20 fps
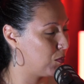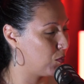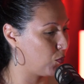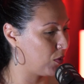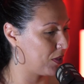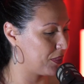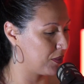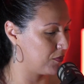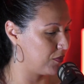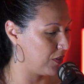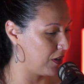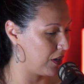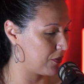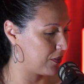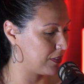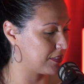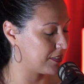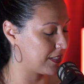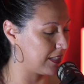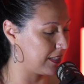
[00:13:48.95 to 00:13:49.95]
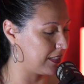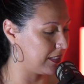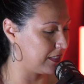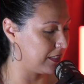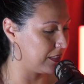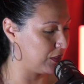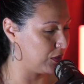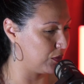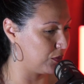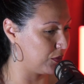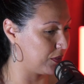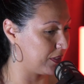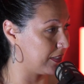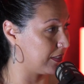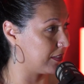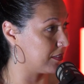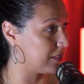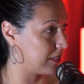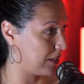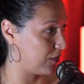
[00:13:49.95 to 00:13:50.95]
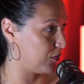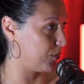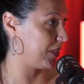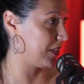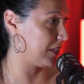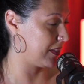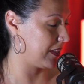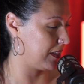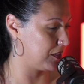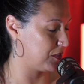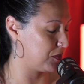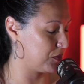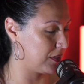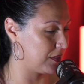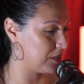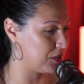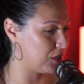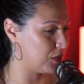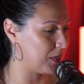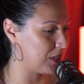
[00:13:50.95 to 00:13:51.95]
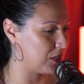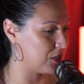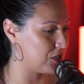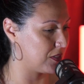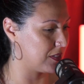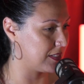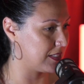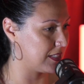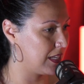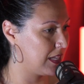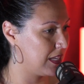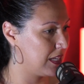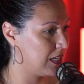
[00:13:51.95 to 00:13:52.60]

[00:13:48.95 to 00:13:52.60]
With the virus, clearly your gigs have been cancelled, as you mentioned.